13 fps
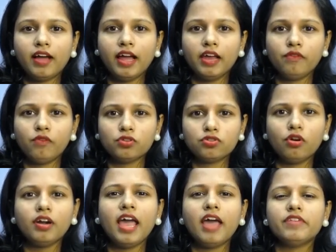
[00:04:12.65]
I was
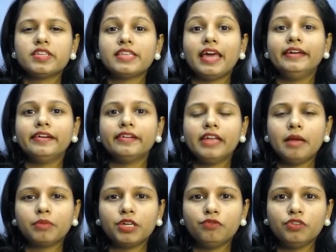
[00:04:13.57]
not having sanitary
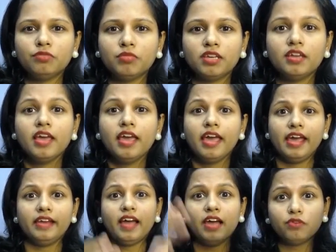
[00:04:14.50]
napkin with me,
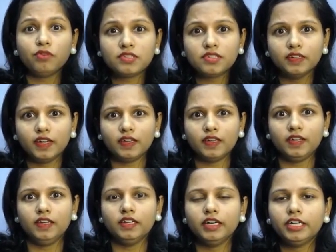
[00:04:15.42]
and I was sitting
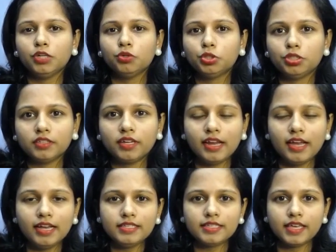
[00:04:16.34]
in a tuition
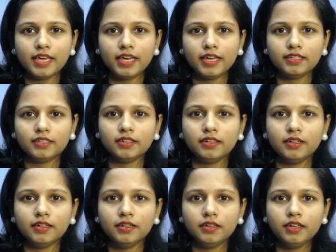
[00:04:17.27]
class, and
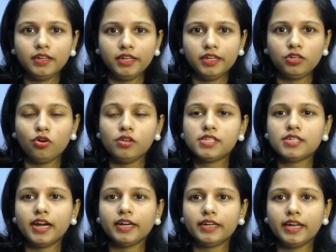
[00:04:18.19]
uh, it all started.